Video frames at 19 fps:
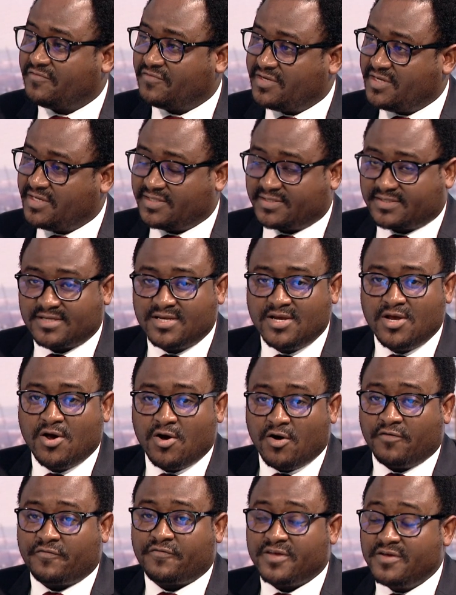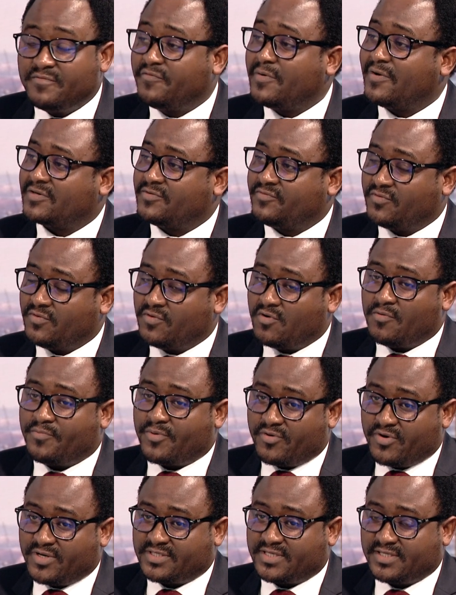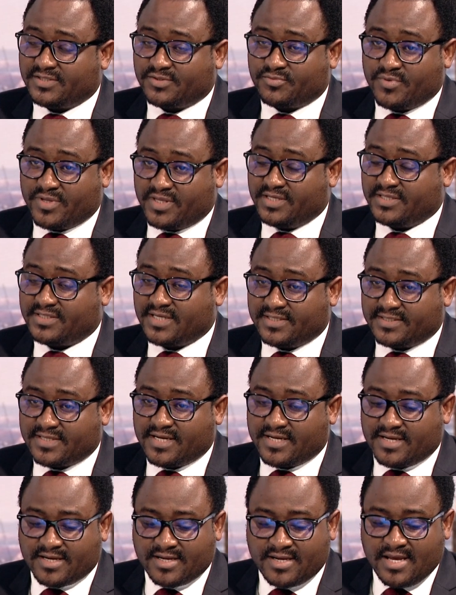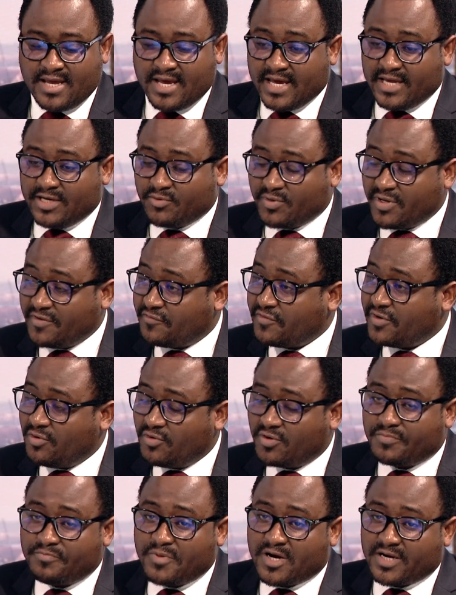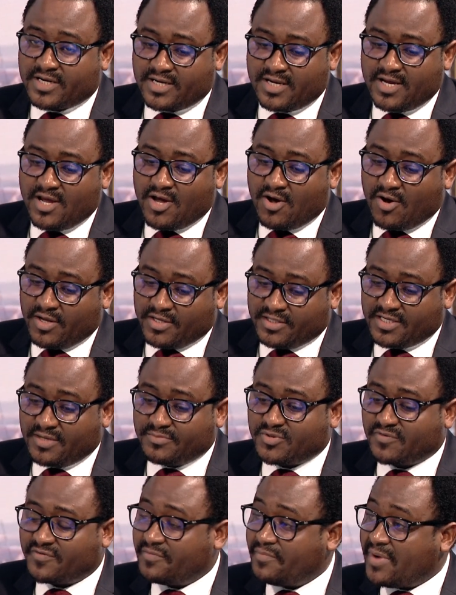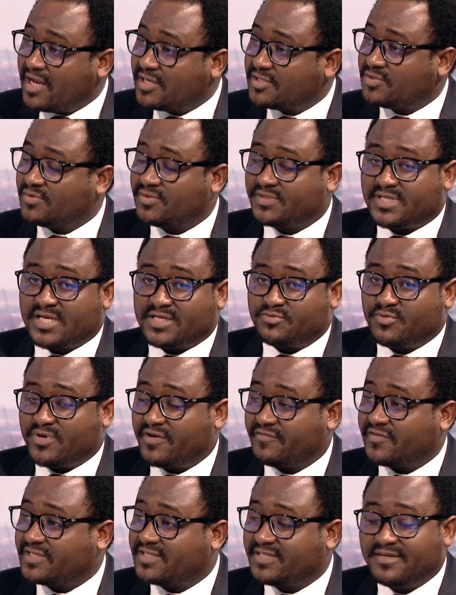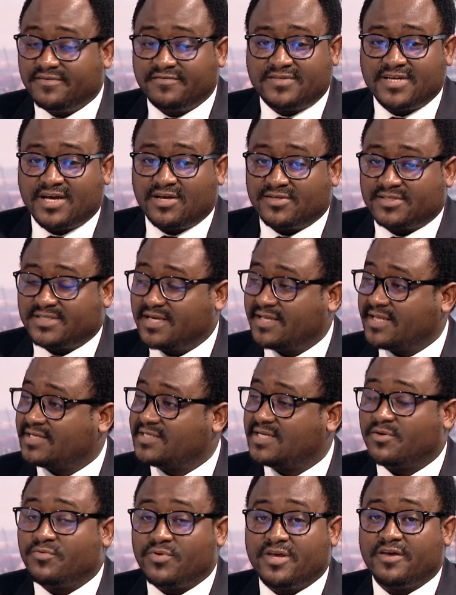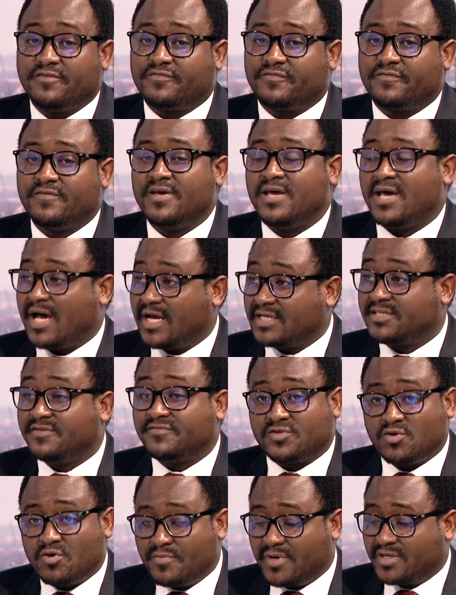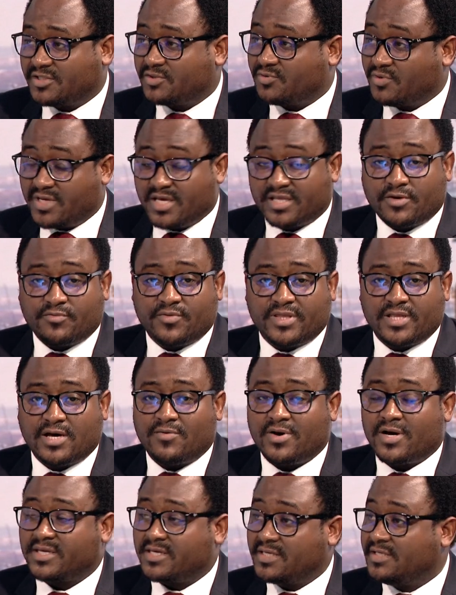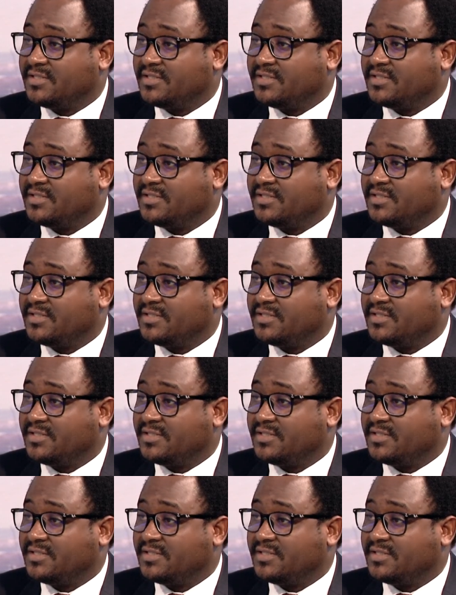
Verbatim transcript: years of impactful operations within Tanzania. And if we look back in terms of the milestones that we have achieved, I'll say that uh, we have achieved so much together with our key